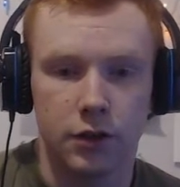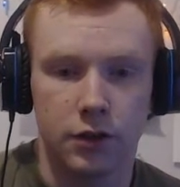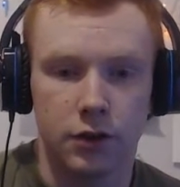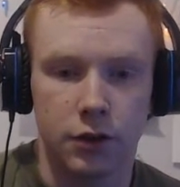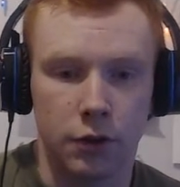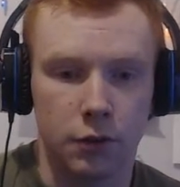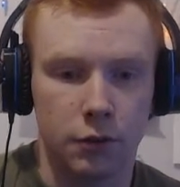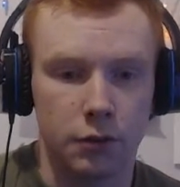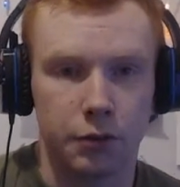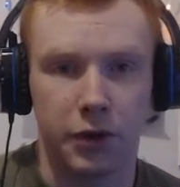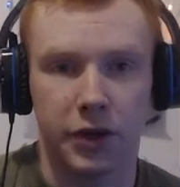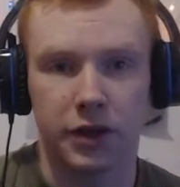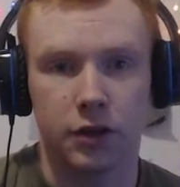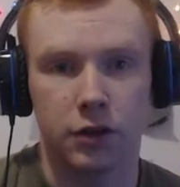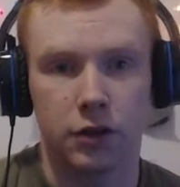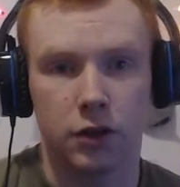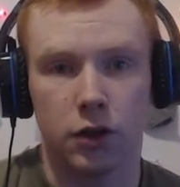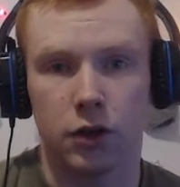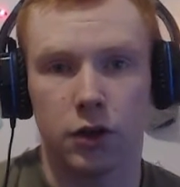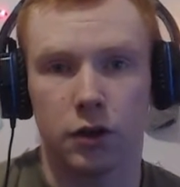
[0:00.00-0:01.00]
Don't break the
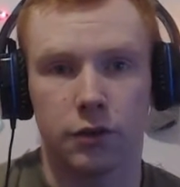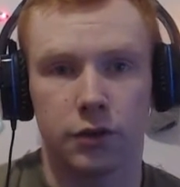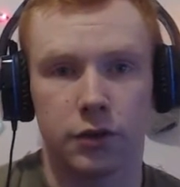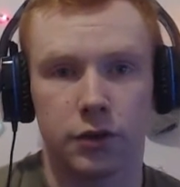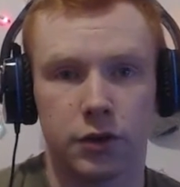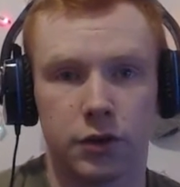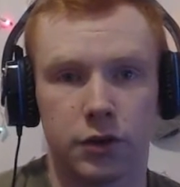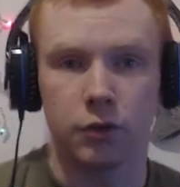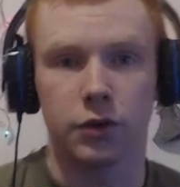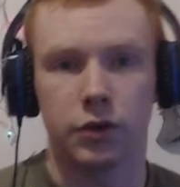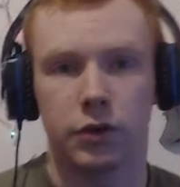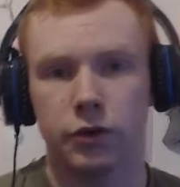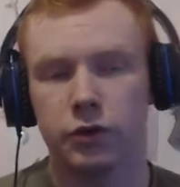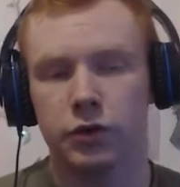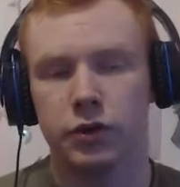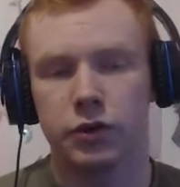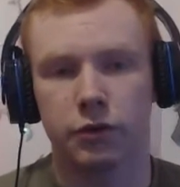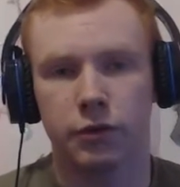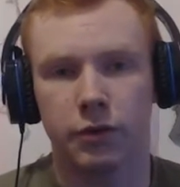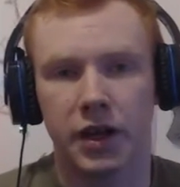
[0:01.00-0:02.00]
law. Don't
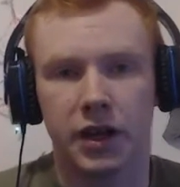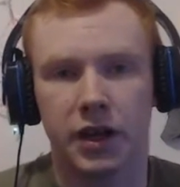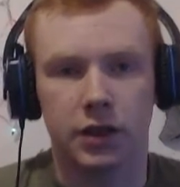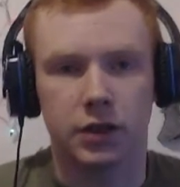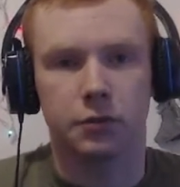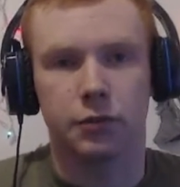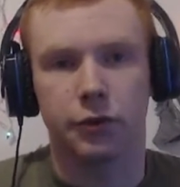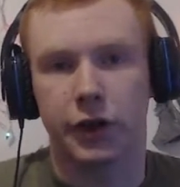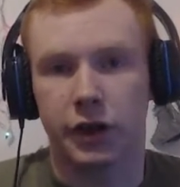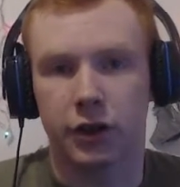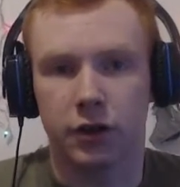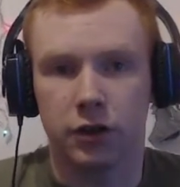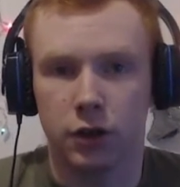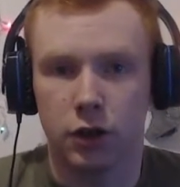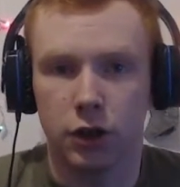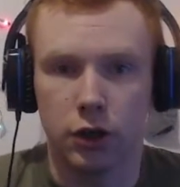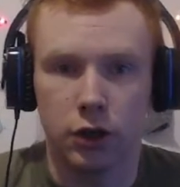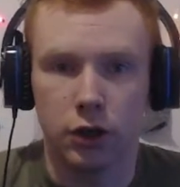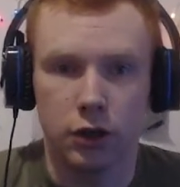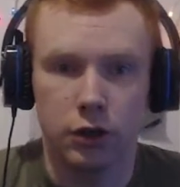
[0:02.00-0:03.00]
use your rank to break the
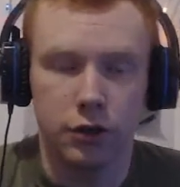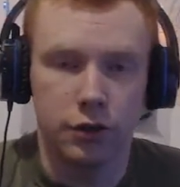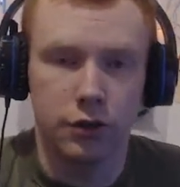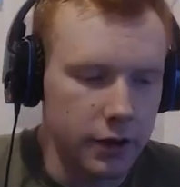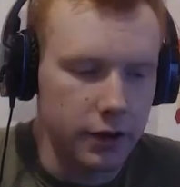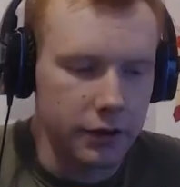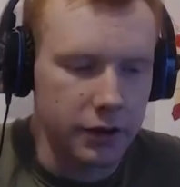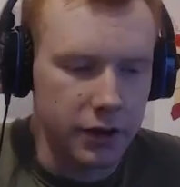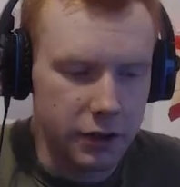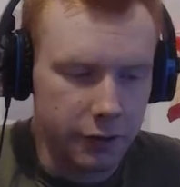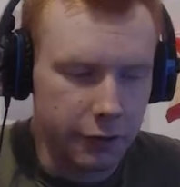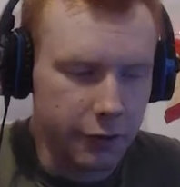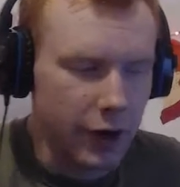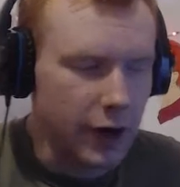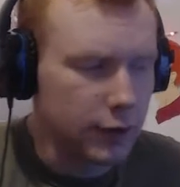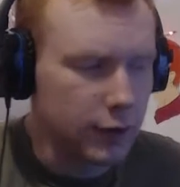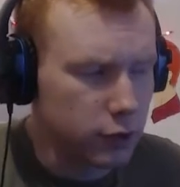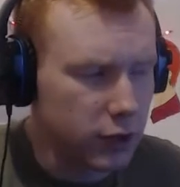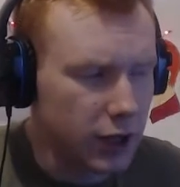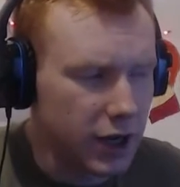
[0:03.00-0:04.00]
law. And then the
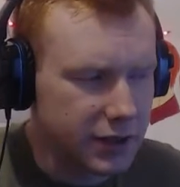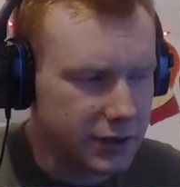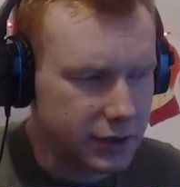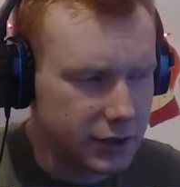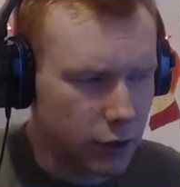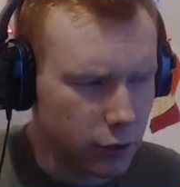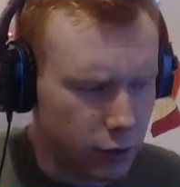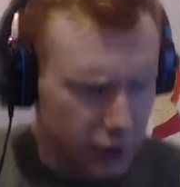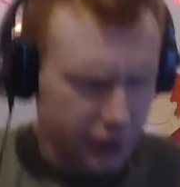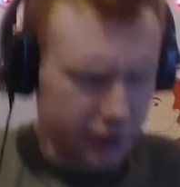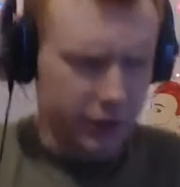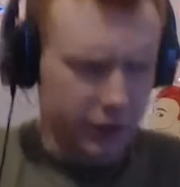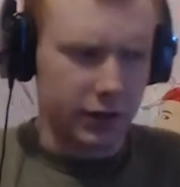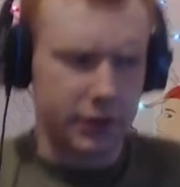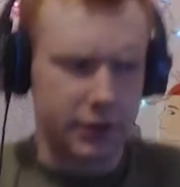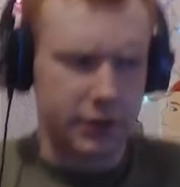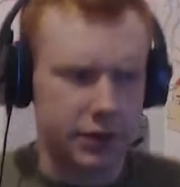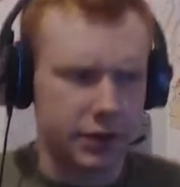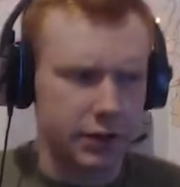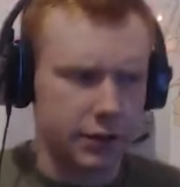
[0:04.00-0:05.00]
final lines go like
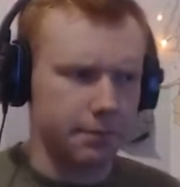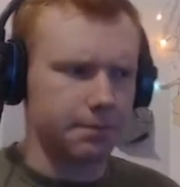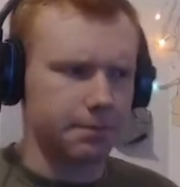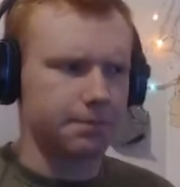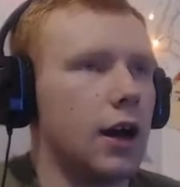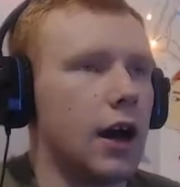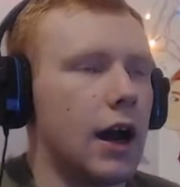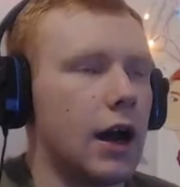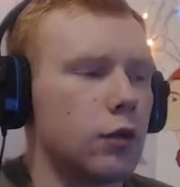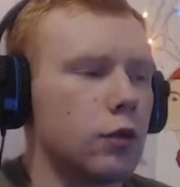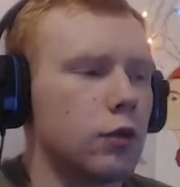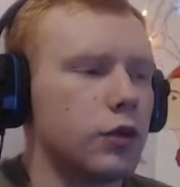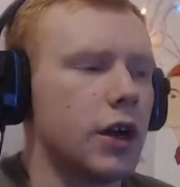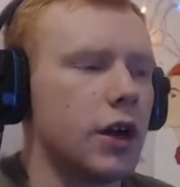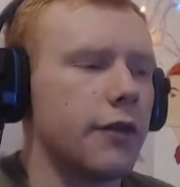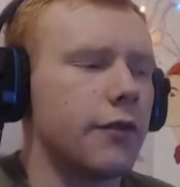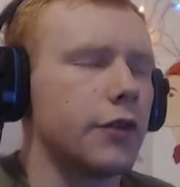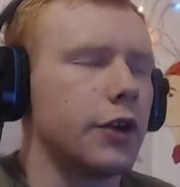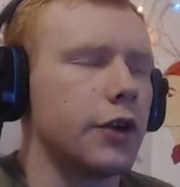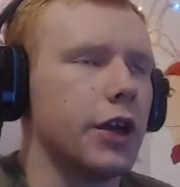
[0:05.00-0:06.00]
this. I will
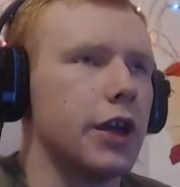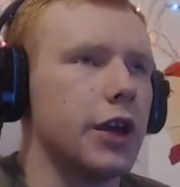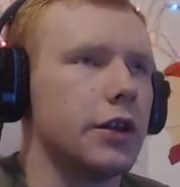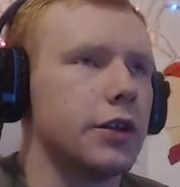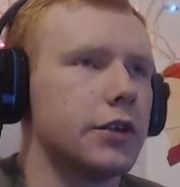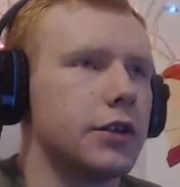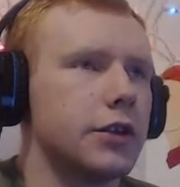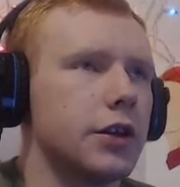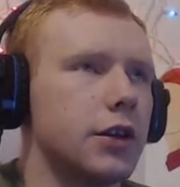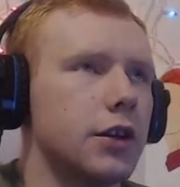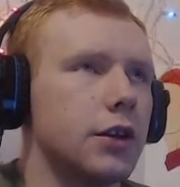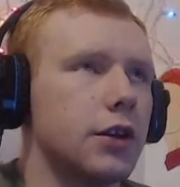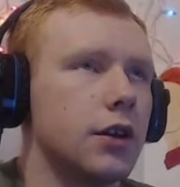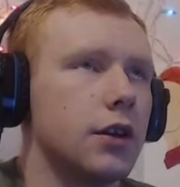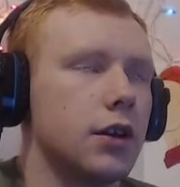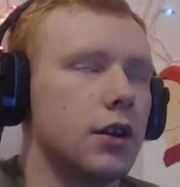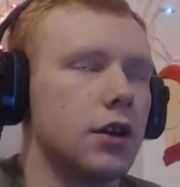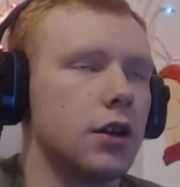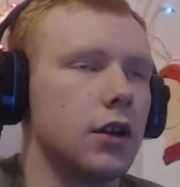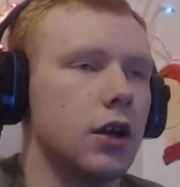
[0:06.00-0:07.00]
not forget,
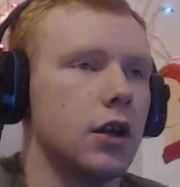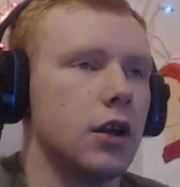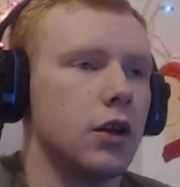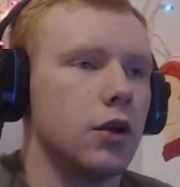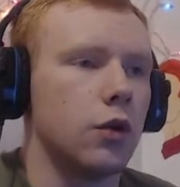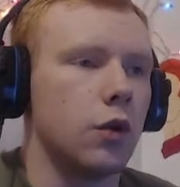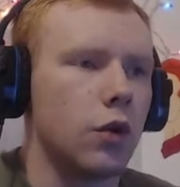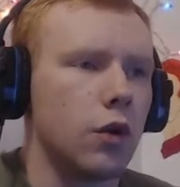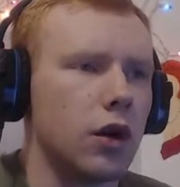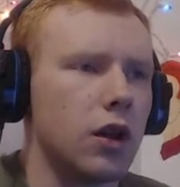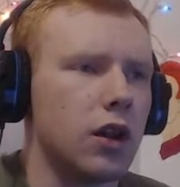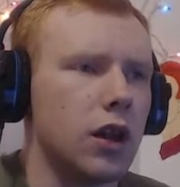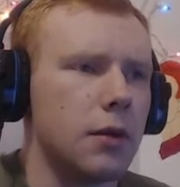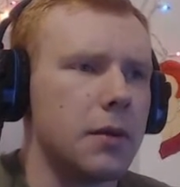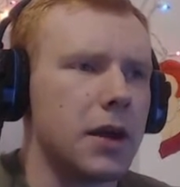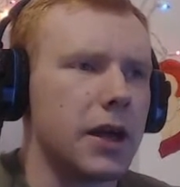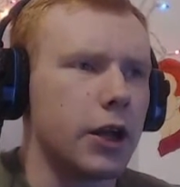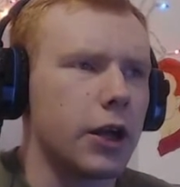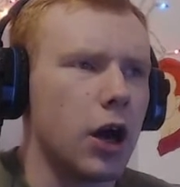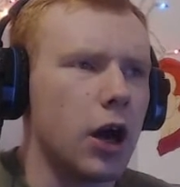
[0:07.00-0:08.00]
nor allow
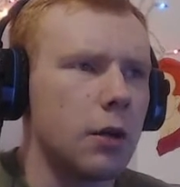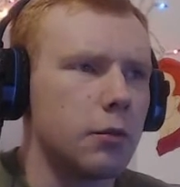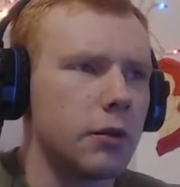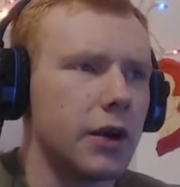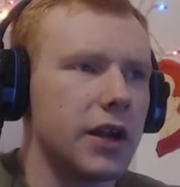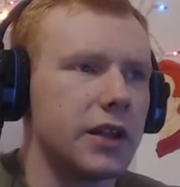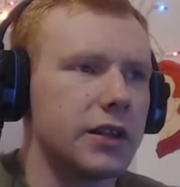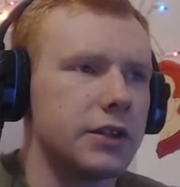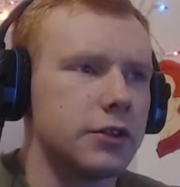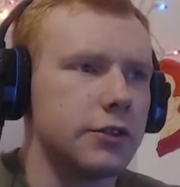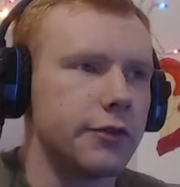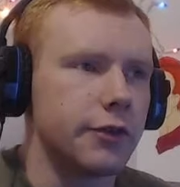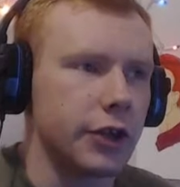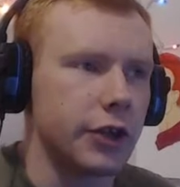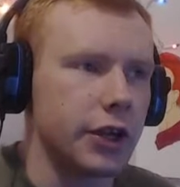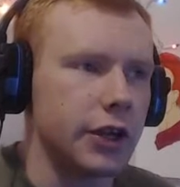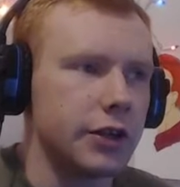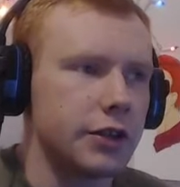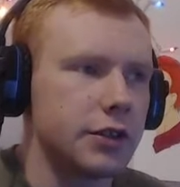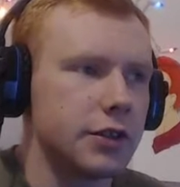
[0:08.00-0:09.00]
my comrades to
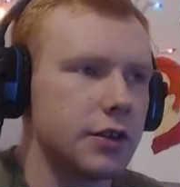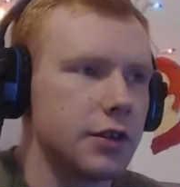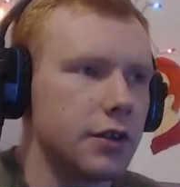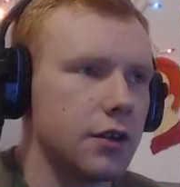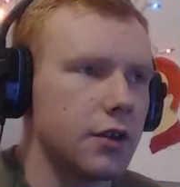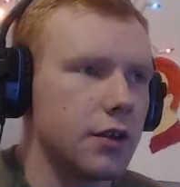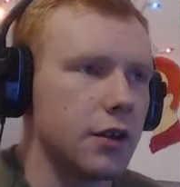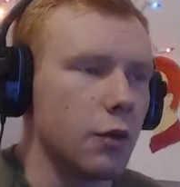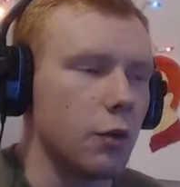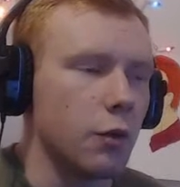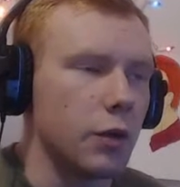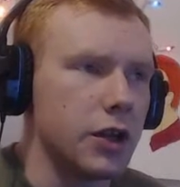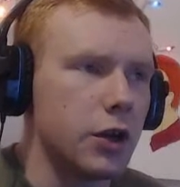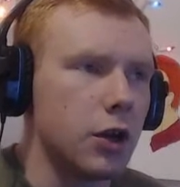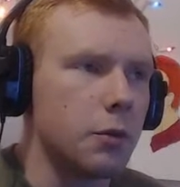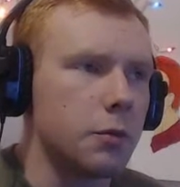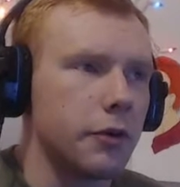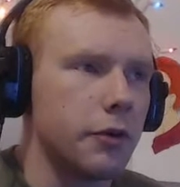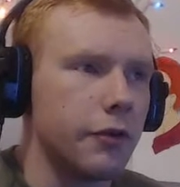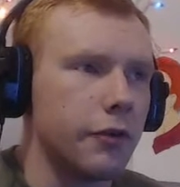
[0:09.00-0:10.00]
forget, that we
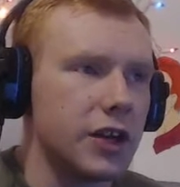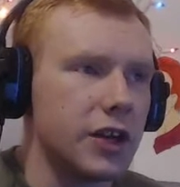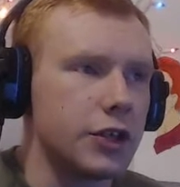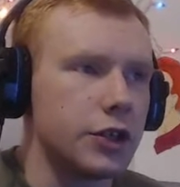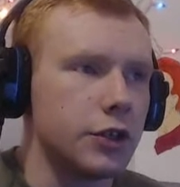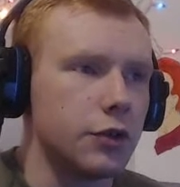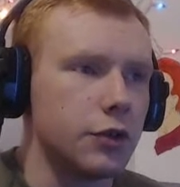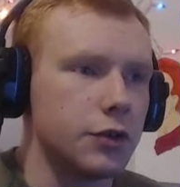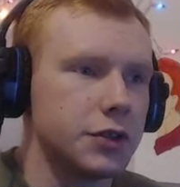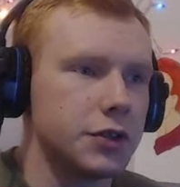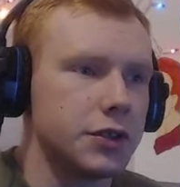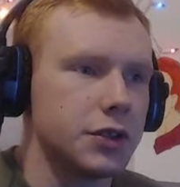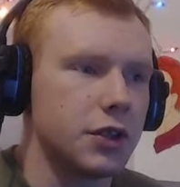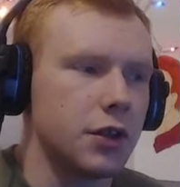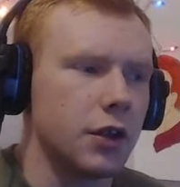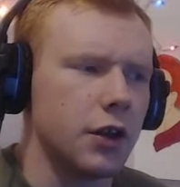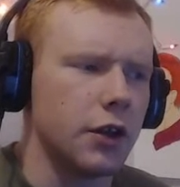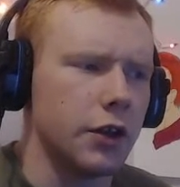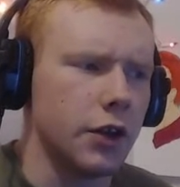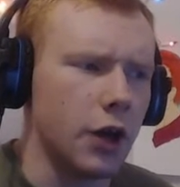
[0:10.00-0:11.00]
are professionals,
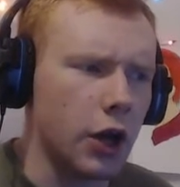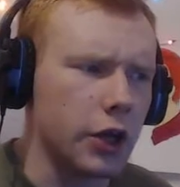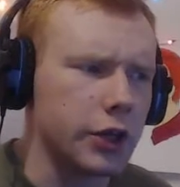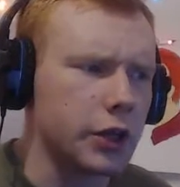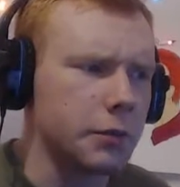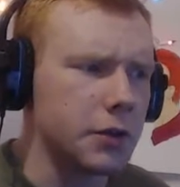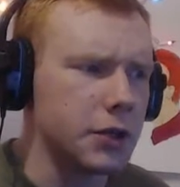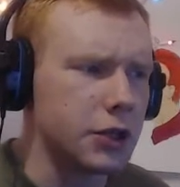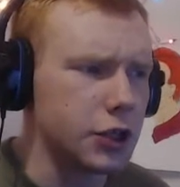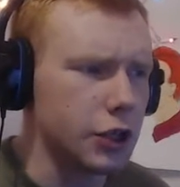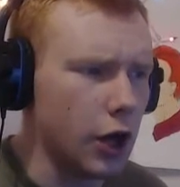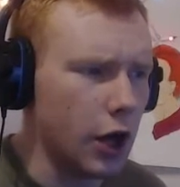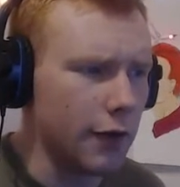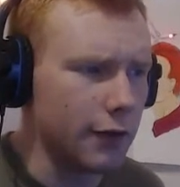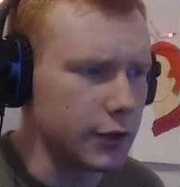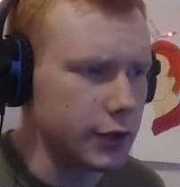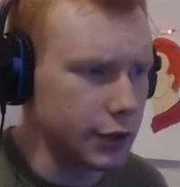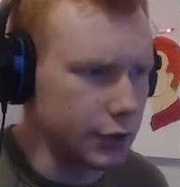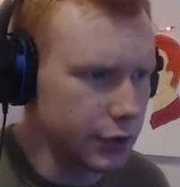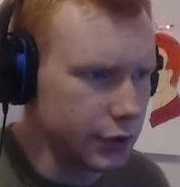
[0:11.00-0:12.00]
non-commissioned
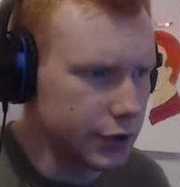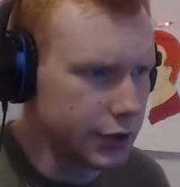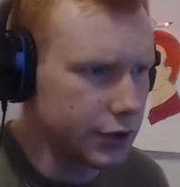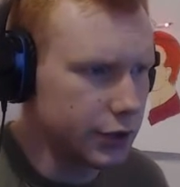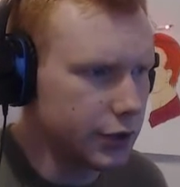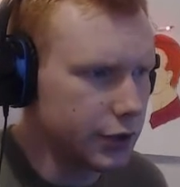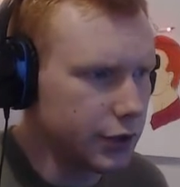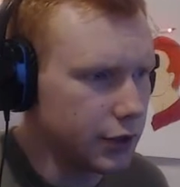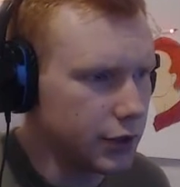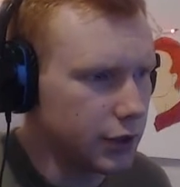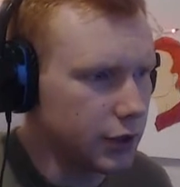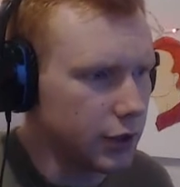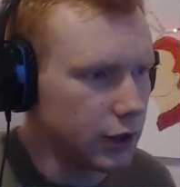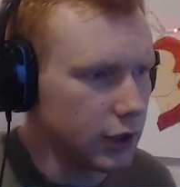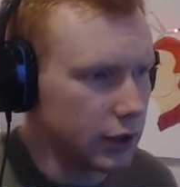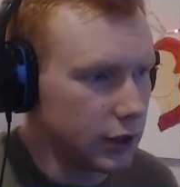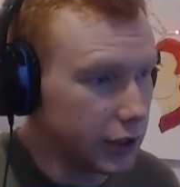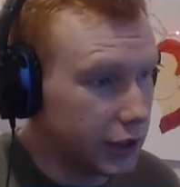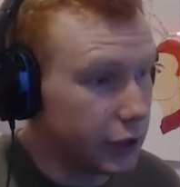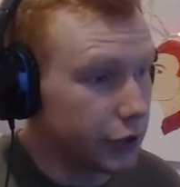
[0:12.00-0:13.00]
officers,
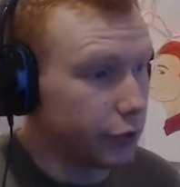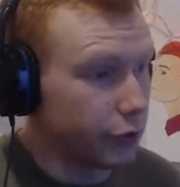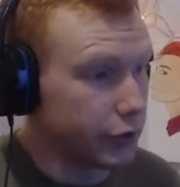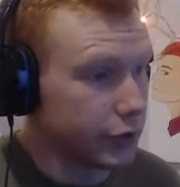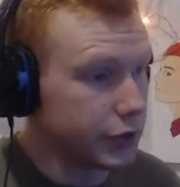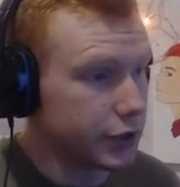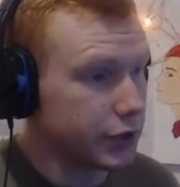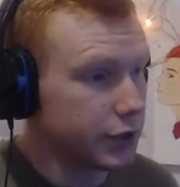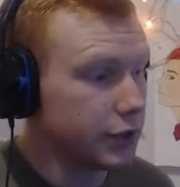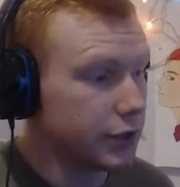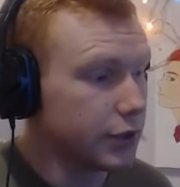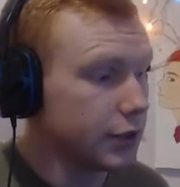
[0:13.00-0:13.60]
leaders.